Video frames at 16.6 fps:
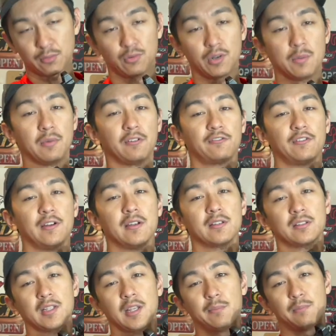one of my
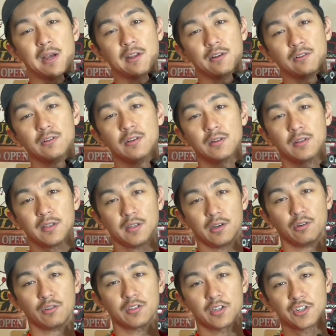friends named Mikael. He
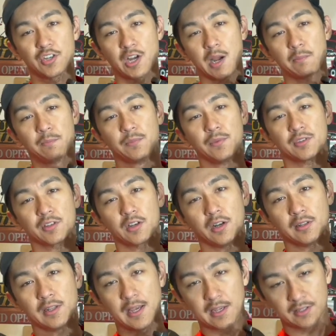owns a shop. It's
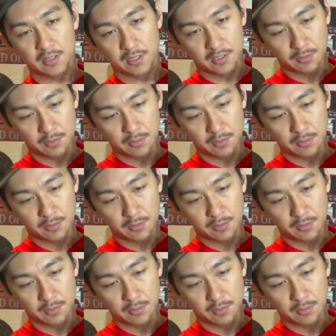called SS